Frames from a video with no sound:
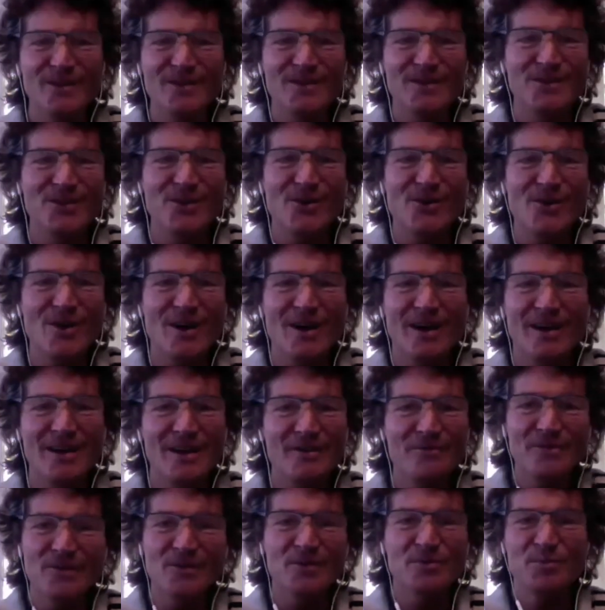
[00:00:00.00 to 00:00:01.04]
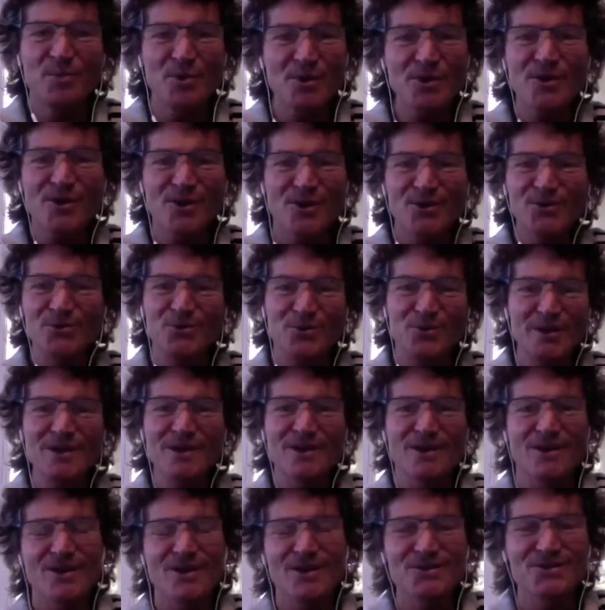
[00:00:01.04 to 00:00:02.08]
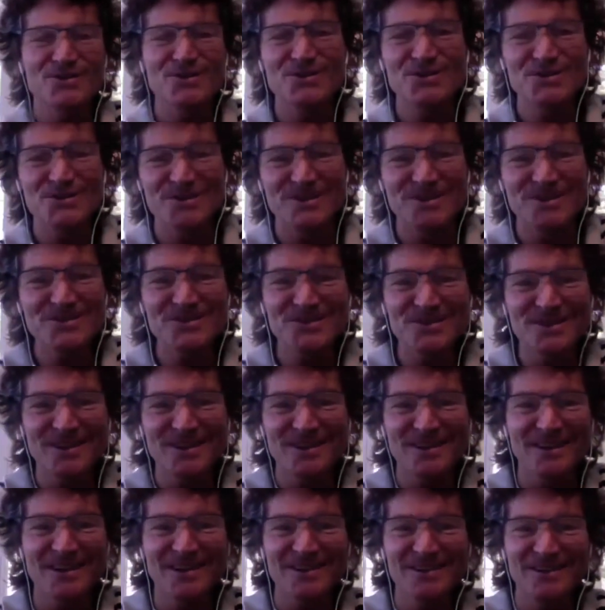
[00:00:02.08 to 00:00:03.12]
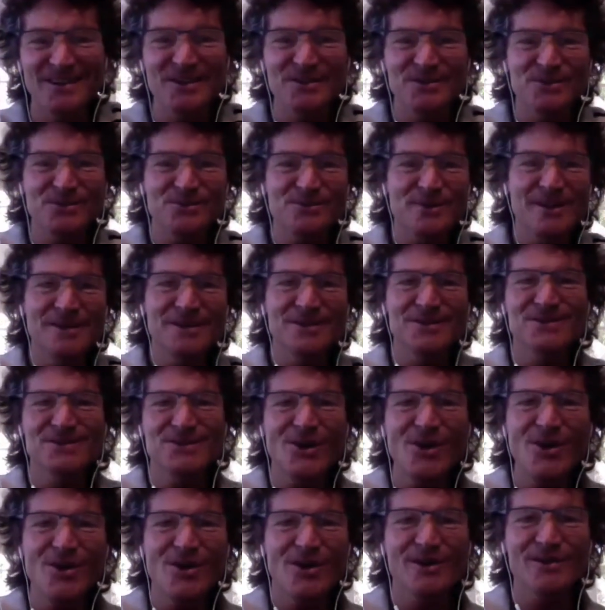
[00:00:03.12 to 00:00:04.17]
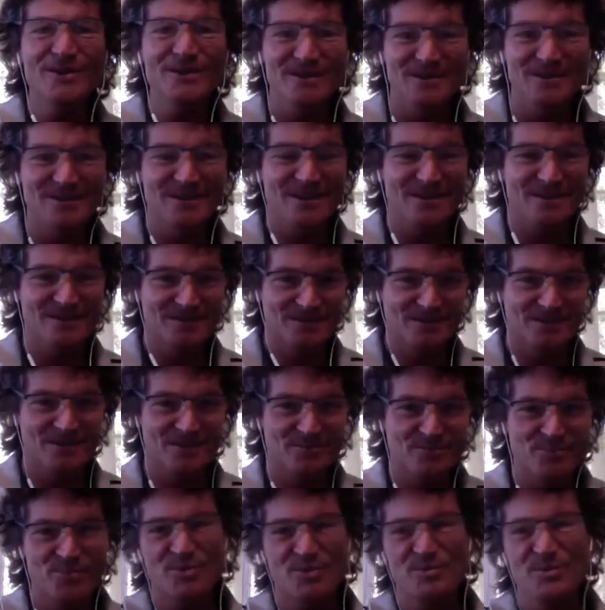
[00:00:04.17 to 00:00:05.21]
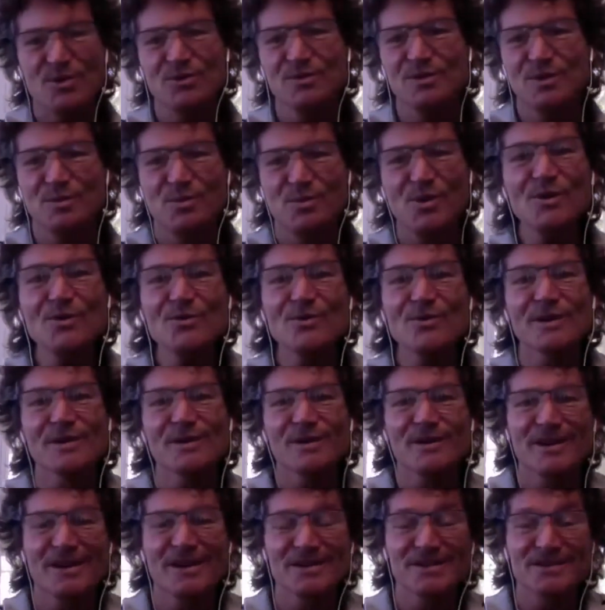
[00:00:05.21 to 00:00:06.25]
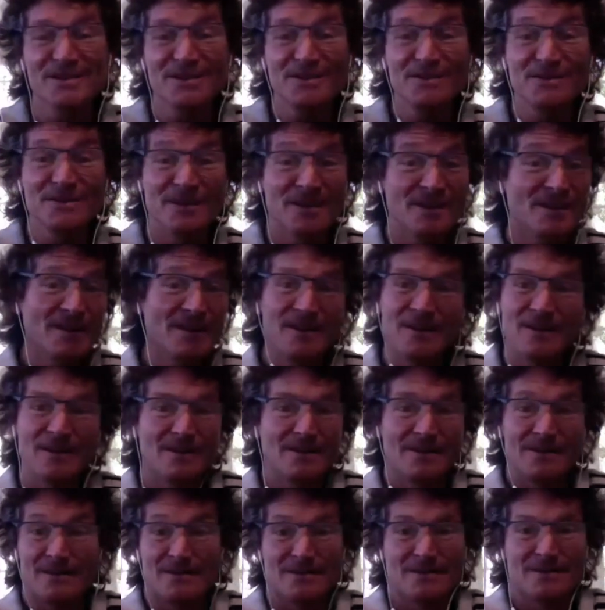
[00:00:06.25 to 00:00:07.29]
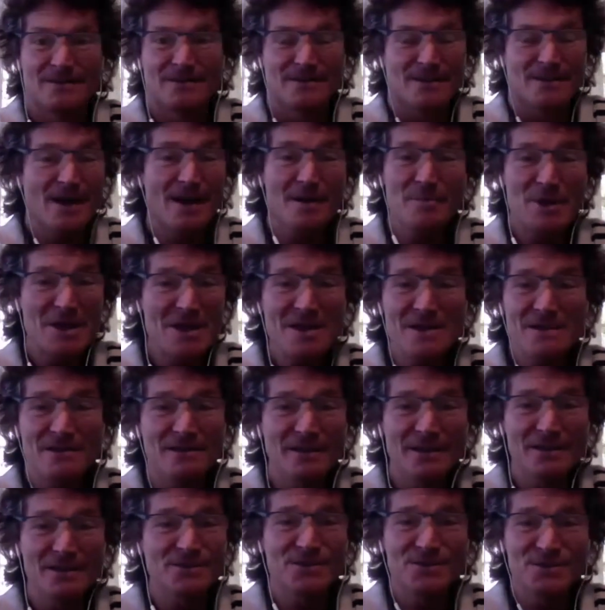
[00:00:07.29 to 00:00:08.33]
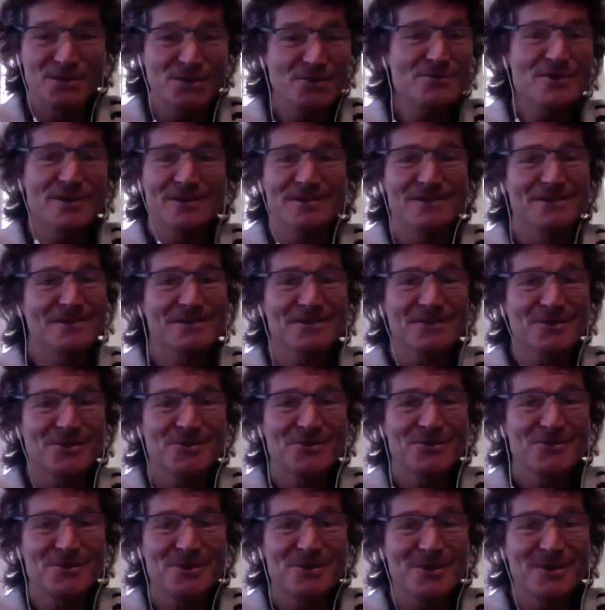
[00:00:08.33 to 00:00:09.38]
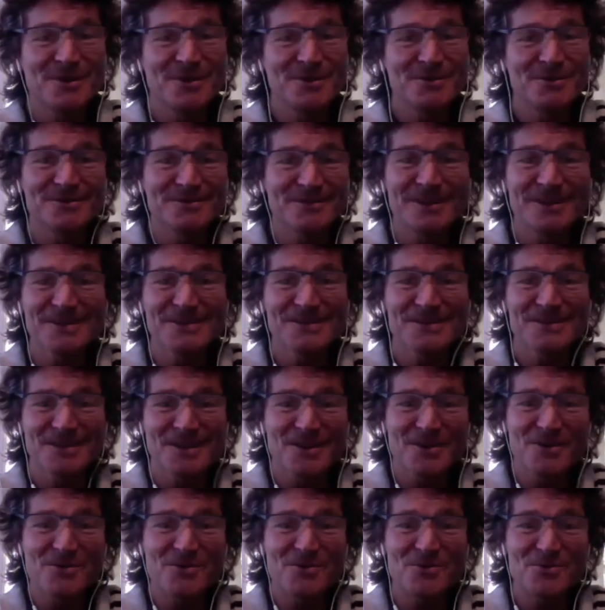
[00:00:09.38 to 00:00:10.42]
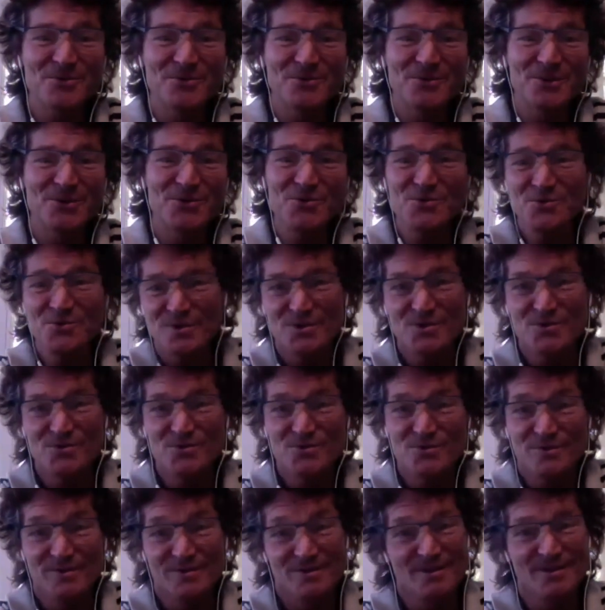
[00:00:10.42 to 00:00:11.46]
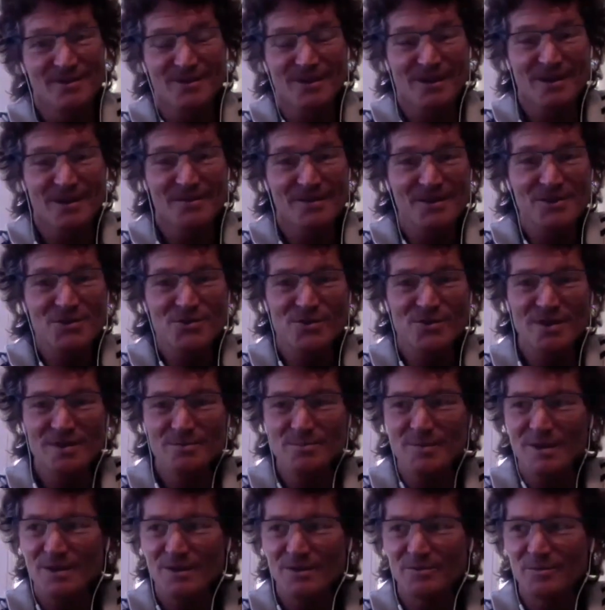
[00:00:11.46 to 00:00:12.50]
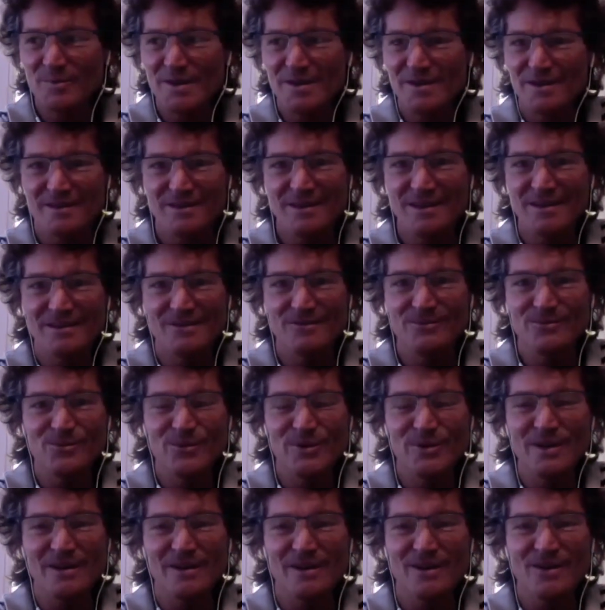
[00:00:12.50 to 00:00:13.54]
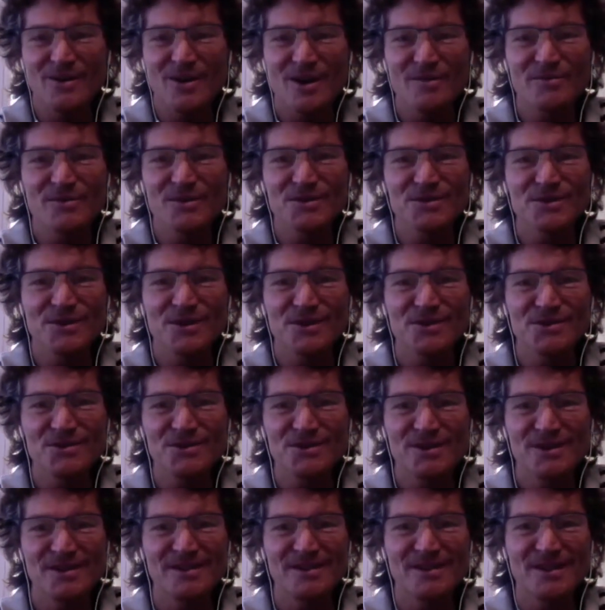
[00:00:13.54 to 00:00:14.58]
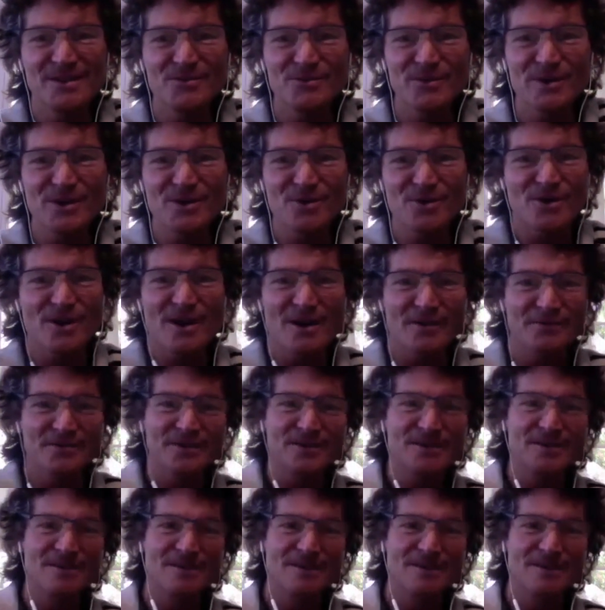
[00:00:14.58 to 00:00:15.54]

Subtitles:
you know, I have this book called We Consciousness, and I'd like to write a song to promote the book with, and I said, I'm in. Let's do it. So that's how I think you emailed me, and then we had a conversation, and then we crafted,